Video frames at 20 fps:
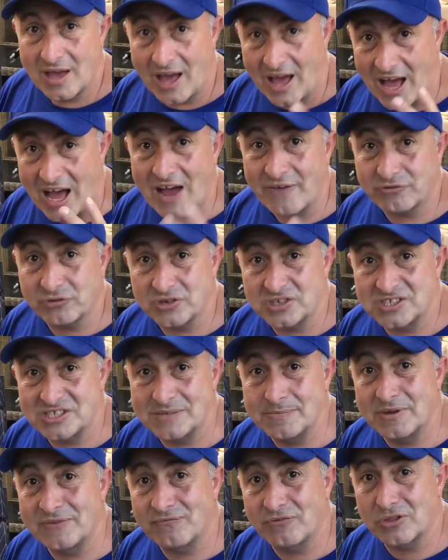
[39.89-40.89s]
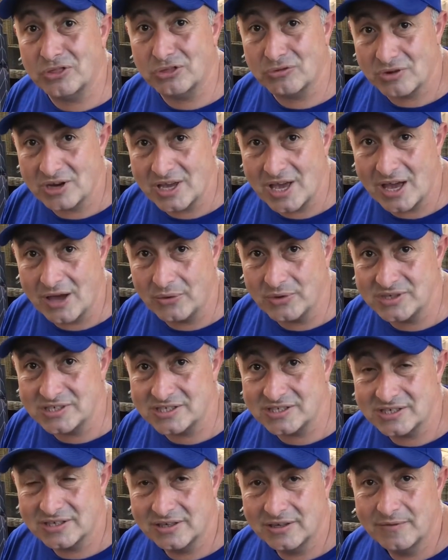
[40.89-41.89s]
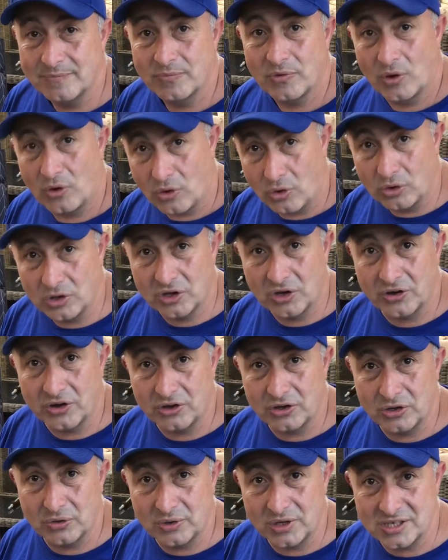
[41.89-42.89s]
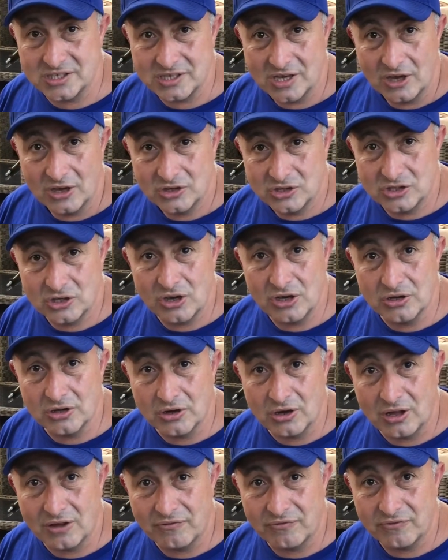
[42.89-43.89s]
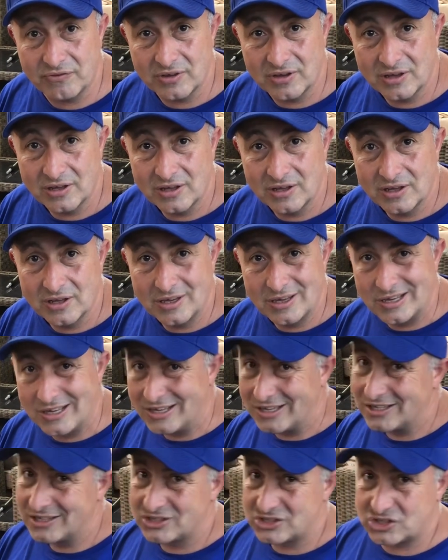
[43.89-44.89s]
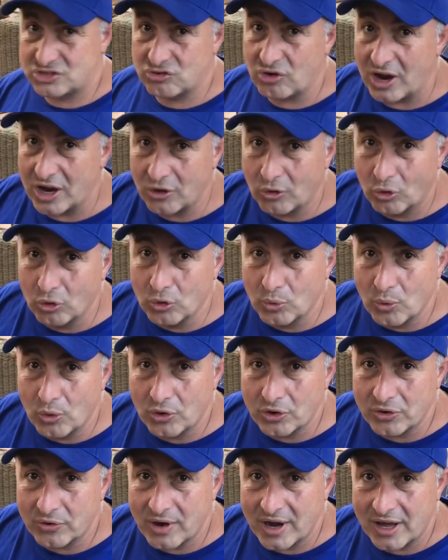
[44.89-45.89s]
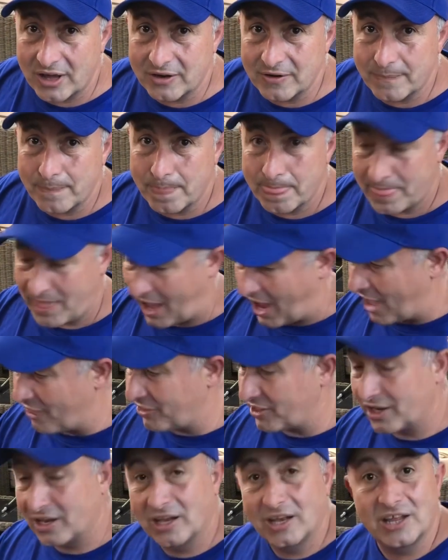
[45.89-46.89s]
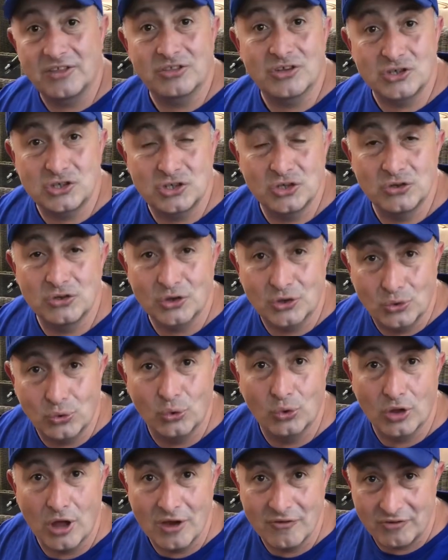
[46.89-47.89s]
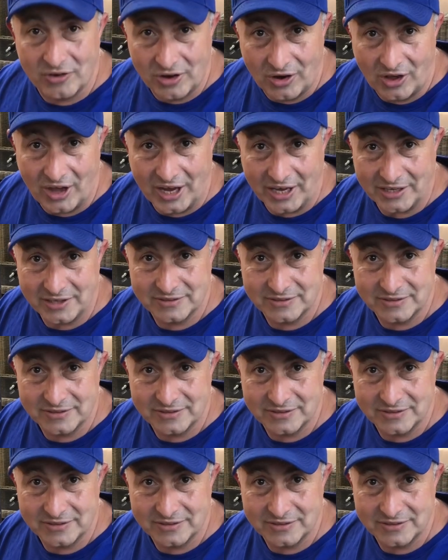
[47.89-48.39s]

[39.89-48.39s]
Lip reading: After it's simmered for 3 hours, all you got to do is turn it off, strain all the water out, and then let the tuna cool overnight.